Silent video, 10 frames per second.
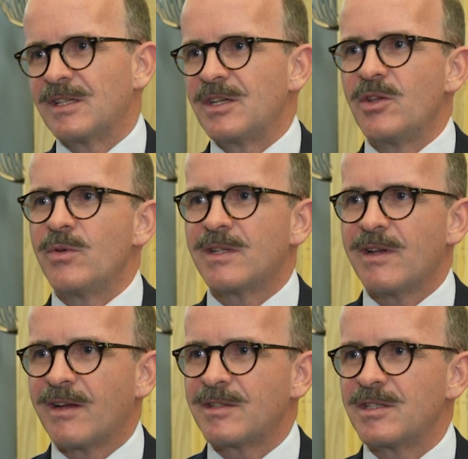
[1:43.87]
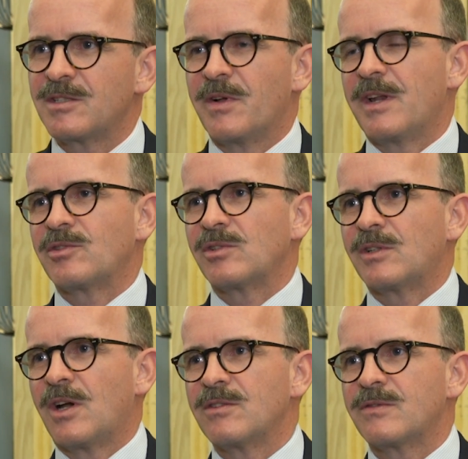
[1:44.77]
newer taxes, financial
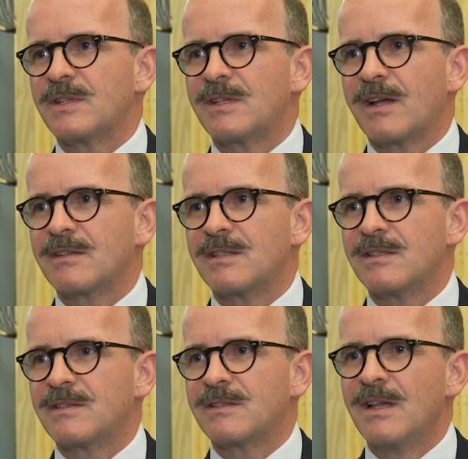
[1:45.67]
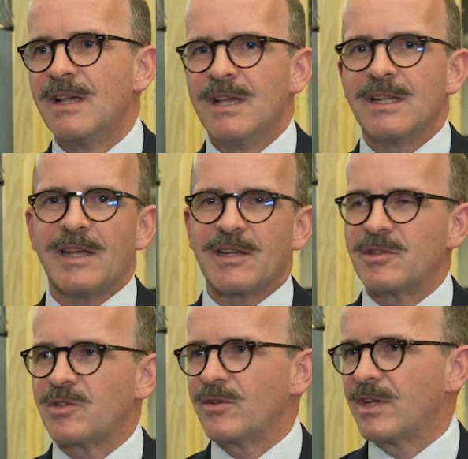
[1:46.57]
transfer taxes,
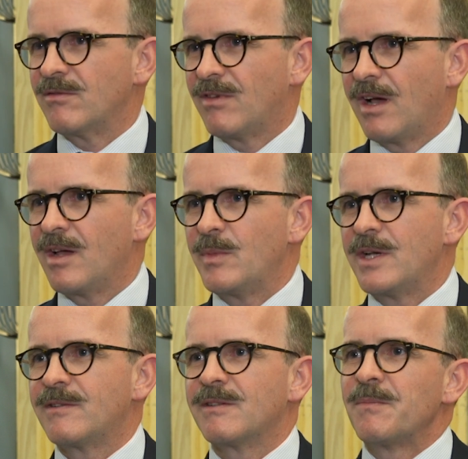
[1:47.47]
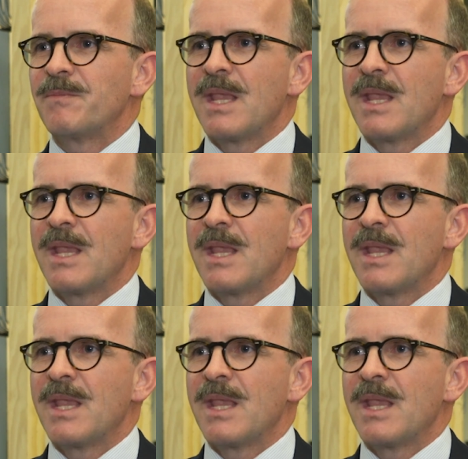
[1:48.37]
taxes on the environment.